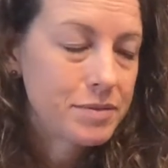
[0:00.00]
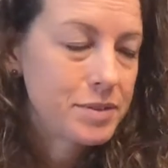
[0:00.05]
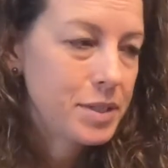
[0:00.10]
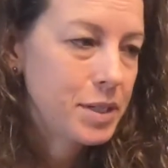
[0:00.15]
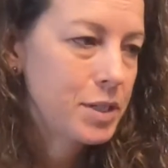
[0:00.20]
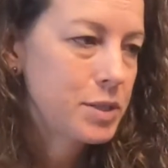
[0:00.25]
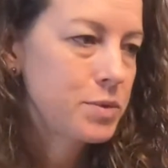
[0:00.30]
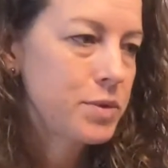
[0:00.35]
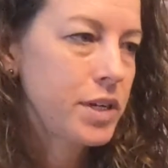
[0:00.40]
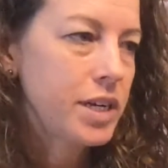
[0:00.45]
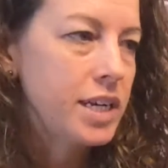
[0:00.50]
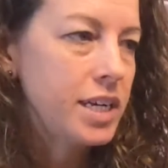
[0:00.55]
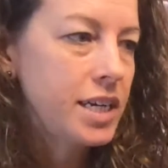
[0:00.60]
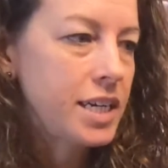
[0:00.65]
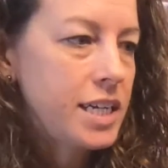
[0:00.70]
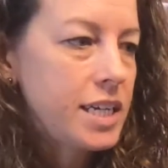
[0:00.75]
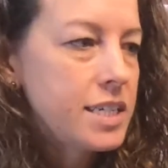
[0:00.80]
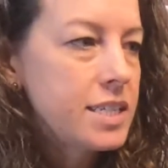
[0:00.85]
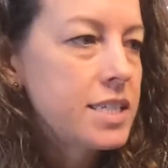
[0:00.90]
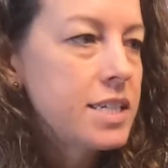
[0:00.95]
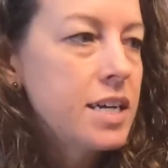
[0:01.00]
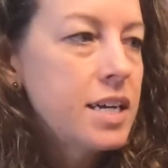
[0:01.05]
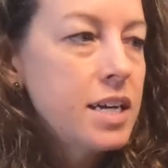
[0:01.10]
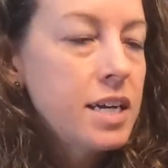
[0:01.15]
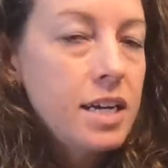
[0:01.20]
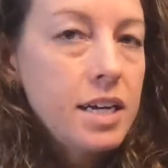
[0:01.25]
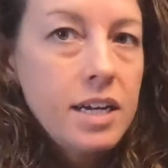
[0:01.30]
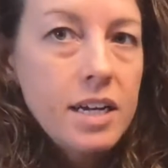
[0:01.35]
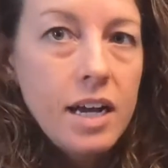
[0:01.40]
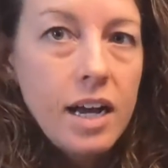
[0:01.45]
So here's what you're going to need.
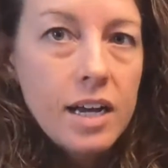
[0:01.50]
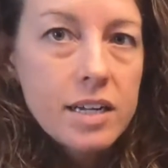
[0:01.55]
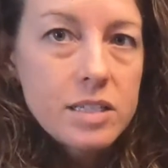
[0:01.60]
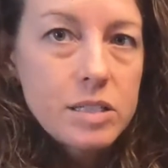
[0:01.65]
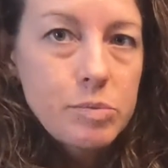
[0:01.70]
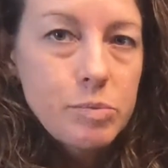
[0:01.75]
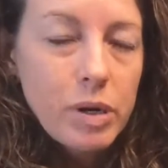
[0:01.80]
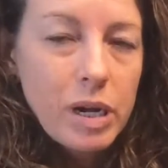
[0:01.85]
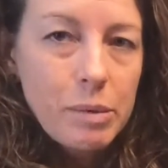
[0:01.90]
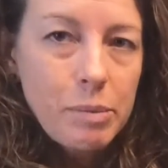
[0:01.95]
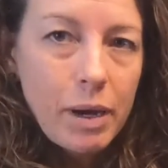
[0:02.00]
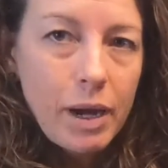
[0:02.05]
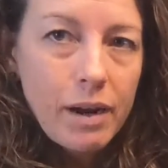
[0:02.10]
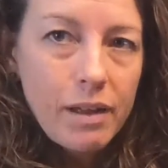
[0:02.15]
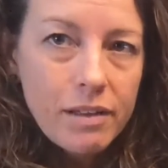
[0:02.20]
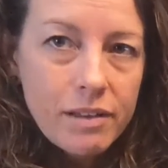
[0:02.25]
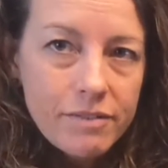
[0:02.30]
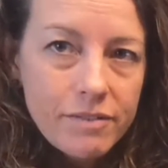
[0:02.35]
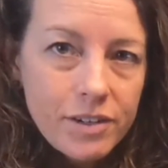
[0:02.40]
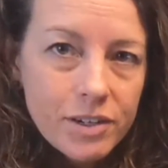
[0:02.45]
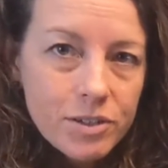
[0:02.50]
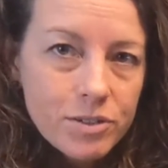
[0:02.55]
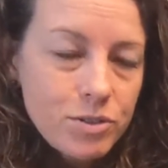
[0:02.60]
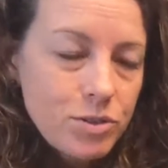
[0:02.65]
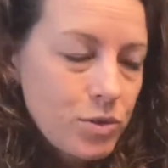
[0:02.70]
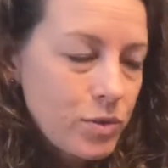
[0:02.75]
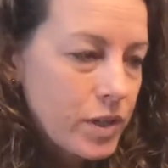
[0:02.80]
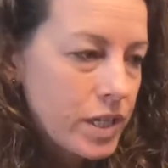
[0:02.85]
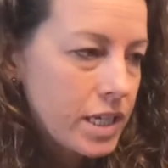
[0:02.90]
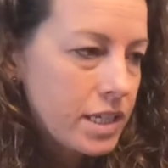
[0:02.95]
A spray bottle of your
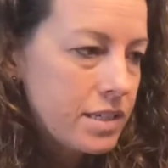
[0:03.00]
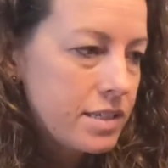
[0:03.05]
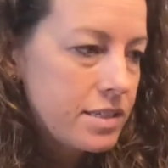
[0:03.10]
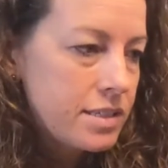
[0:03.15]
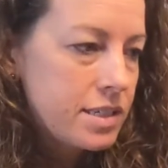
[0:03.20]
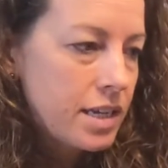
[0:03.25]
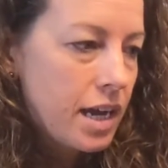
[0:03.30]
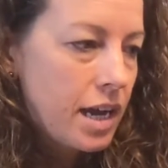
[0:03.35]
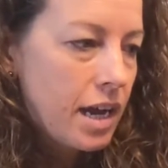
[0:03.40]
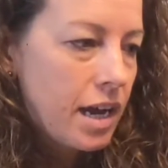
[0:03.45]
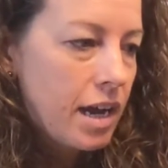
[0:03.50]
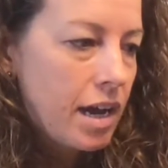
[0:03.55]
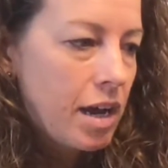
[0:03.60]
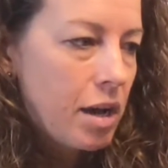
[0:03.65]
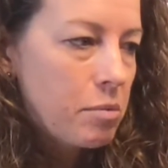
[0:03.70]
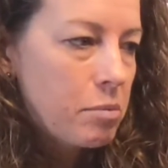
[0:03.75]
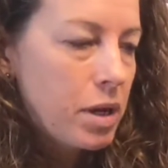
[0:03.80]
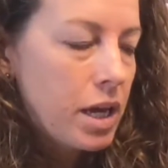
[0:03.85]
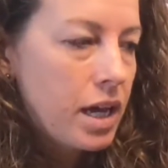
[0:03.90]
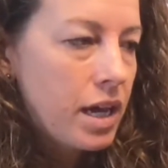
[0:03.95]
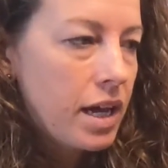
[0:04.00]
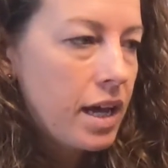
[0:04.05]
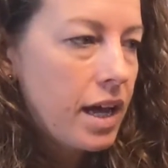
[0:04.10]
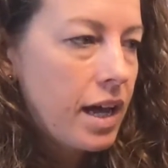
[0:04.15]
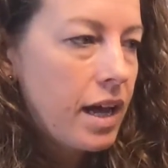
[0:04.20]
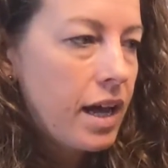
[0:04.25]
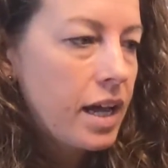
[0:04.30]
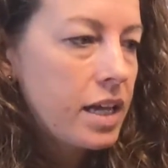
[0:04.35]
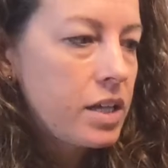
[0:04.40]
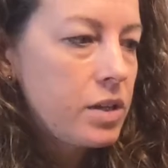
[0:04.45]
choice. I
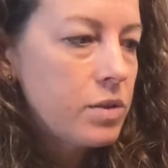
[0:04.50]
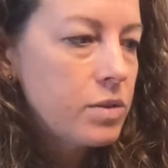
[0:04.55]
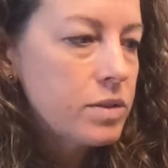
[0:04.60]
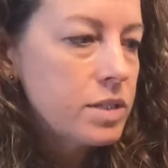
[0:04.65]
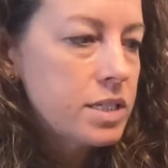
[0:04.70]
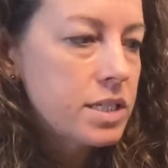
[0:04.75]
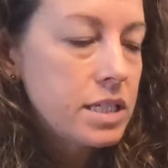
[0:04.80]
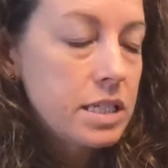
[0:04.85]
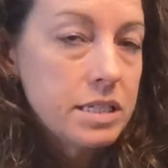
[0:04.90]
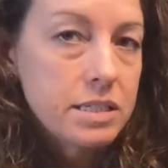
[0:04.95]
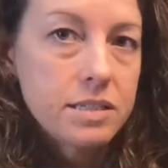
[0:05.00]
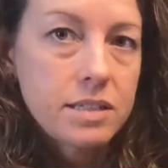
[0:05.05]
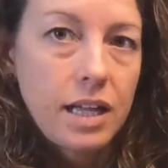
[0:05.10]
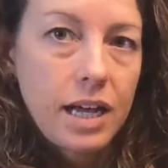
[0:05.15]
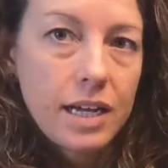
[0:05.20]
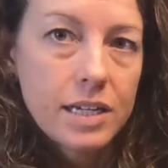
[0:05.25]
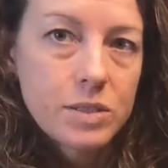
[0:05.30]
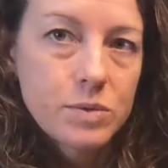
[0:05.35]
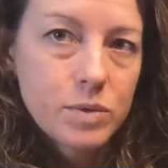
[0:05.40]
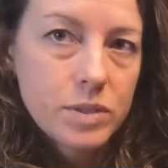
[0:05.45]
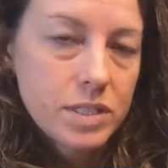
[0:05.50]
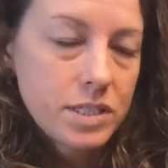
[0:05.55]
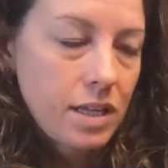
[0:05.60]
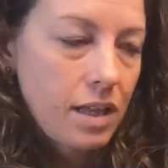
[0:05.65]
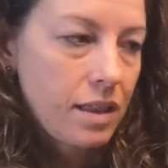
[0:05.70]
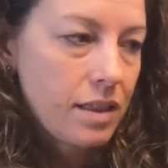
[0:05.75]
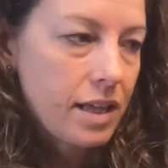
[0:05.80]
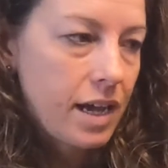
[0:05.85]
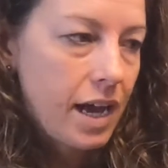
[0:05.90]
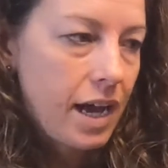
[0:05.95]
use these glass ones a
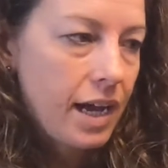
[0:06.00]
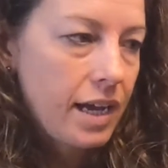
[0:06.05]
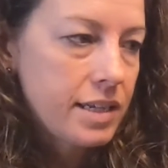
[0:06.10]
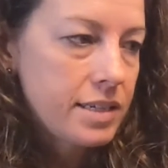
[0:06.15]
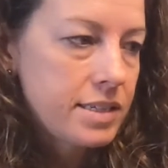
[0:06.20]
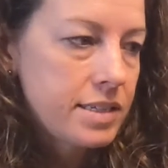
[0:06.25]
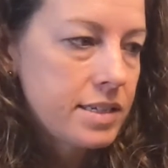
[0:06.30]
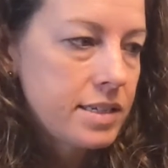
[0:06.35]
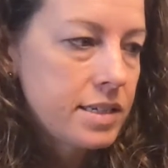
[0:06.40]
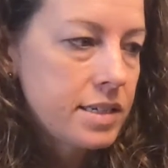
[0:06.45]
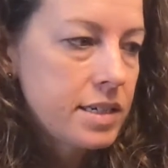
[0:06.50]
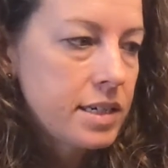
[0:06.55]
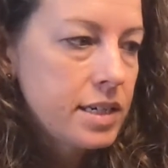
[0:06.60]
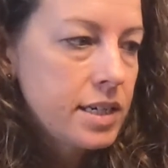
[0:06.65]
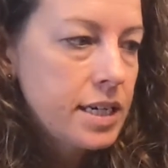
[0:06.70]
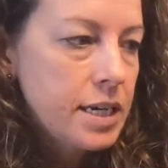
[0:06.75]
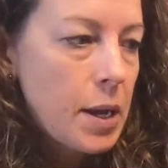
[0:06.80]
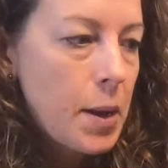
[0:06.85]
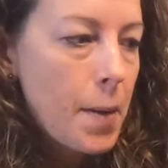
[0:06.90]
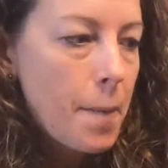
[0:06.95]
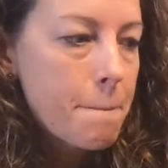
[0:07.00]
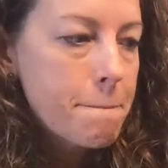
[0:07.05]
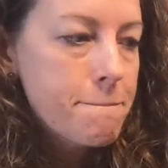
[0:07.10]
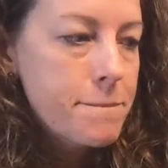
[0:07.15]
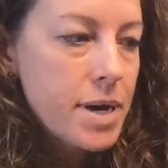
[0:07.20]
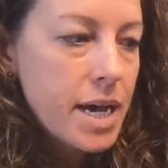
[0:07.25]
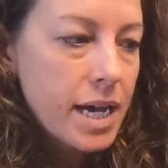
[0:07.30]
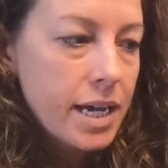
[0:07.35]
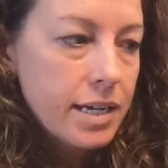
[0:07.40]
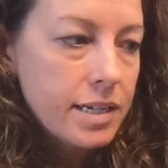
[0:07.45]
lot.
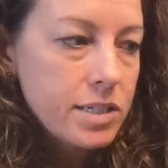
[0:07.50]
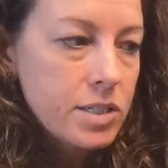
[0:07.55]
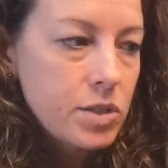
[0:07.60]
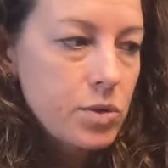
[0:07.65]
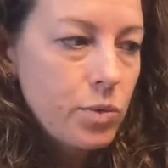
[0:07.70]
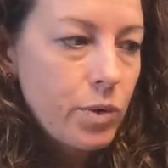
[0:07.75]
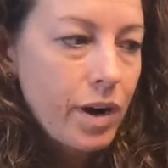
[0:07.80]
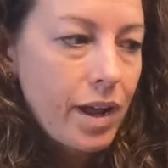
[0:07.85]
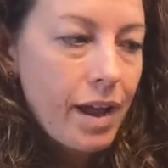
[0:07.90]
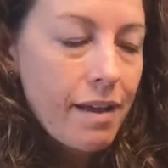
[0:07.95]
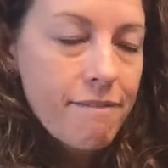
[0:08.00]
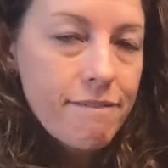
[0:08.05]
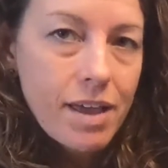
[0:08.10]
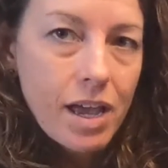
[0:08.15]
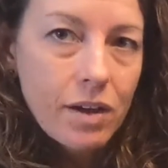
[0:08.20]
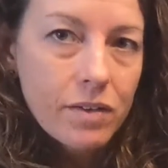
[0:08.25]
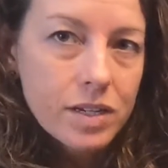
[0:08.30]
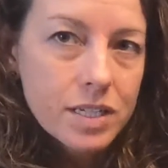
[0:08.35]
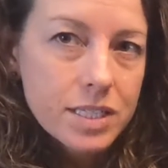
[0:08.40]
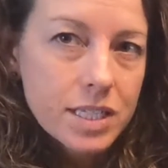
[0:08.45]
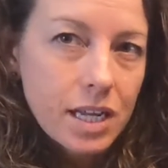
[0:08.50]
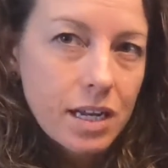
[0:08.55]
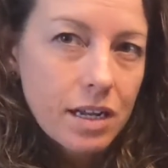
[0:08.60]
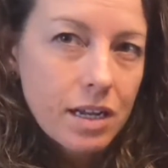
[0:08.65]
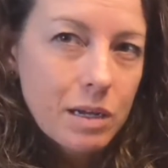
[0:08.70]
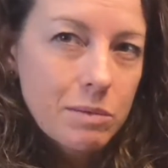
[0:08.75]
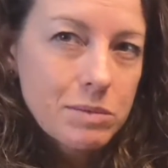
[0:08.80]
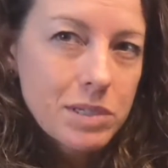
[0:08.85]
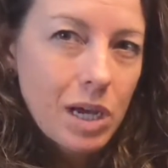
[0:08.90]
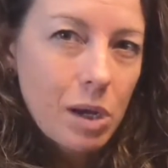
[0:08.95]
But what I found is that it
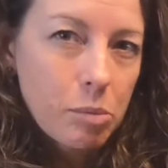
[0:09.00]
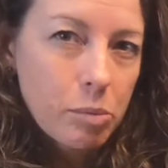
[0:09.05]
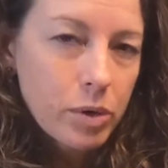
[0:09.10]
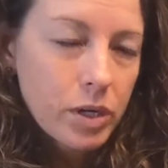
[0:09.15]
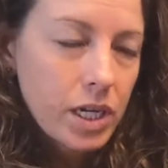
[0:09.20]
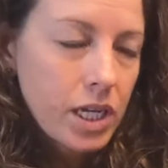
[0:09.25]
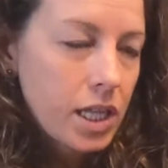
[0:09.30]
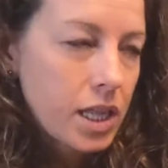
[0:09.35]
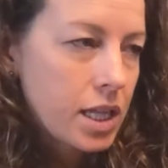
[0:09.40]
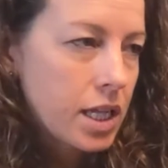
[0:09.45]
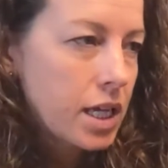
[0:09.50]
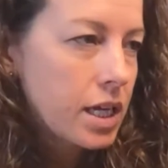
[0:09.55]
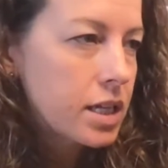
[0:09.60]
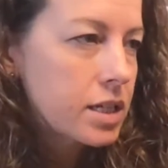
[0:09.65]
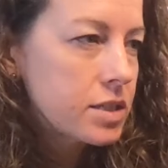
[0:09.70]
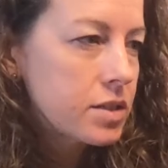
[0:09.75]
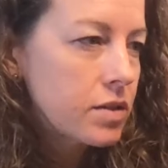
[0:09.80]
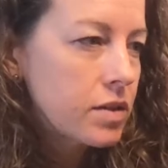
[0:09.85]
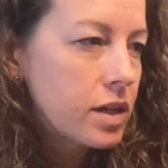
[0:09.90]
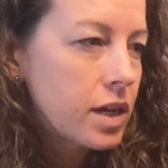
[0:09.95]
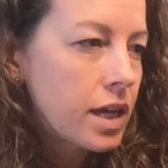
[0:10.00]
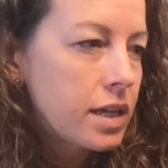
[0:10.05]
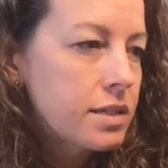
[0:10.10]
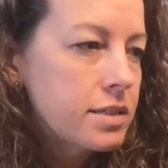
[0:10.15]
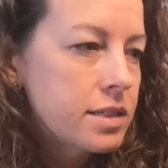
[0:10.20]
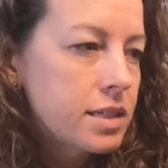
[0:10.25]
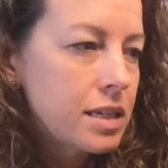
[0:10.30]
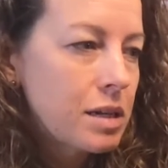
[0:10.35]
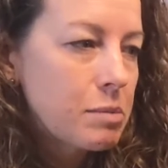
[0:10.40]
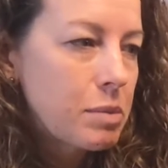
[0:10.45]
comes out pretty thick. So the nice
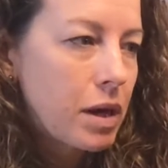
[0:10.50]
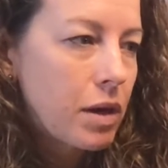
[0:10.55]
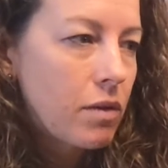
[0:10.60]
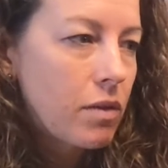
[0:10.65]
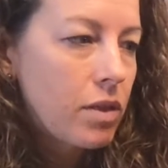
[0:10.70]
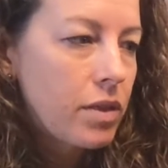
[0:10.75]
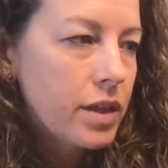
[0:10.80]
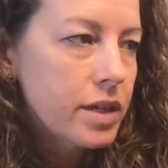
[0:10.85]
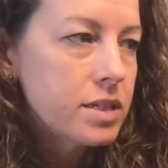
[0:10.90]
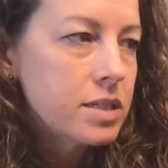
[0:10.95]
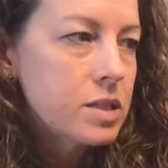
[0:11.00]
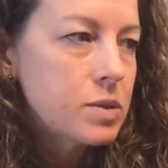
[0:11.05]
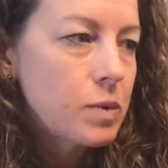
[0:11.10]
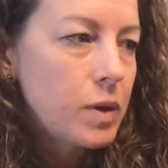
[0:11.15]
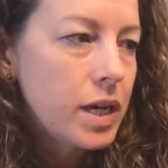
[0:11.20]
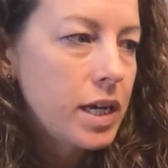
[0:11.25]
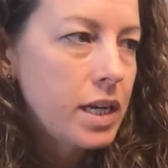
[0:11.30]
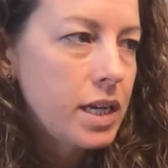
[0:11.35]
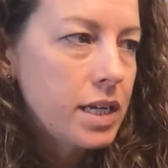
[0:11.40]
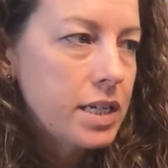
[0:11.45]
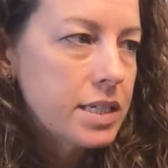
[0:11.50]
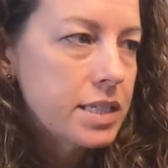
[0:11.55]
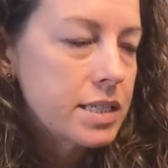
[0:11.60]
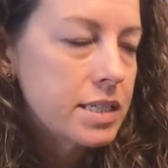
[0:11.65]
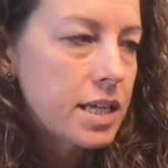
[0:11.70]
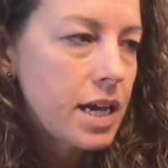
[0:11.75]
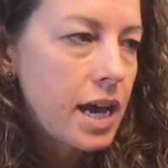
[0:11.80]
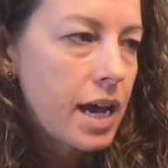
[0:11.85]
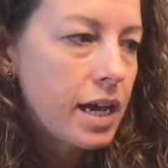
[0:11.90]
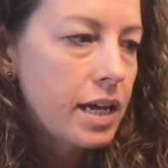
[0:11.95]
thing about this one is
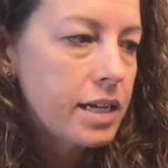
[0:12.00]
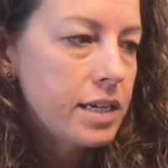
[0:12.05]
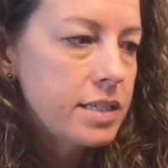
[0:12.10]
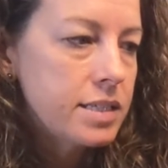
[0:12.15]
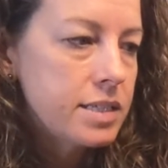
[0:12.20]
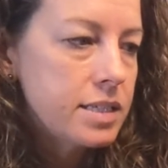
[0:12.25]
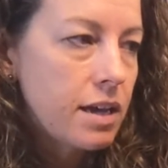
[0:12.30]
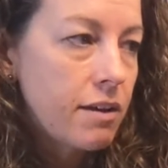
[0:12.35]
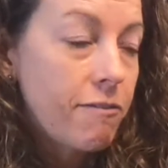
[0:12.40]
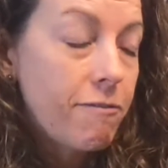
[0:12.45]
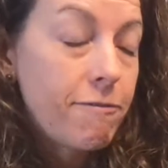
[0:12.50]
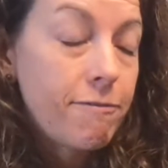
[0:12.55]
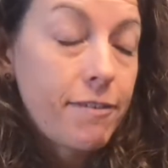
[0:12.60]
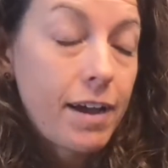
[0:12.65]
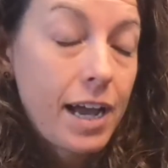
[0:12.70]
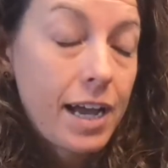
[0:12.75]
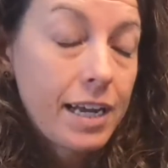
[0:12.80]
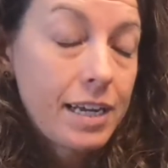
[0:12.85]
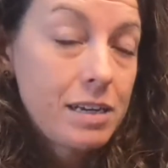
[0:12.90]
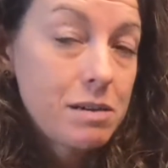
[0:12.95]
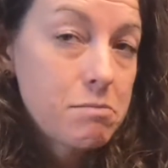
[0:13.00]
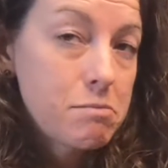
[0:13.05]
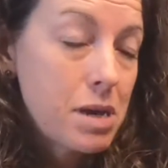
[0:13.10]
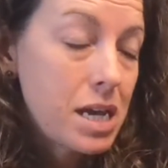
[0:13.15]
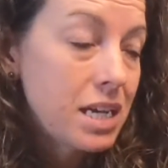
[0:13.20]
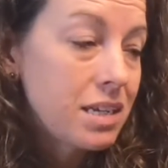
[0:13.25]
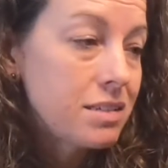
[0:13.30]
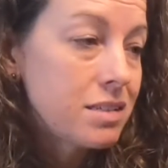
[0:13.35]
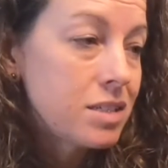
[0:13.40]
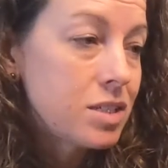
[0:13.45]
that it's a fine
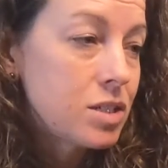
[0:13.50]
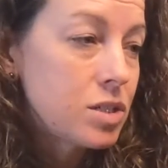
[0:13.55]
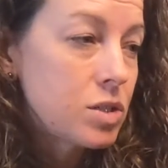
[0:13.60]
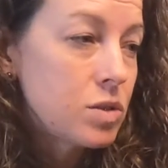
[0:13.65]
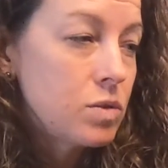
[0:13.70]
mist.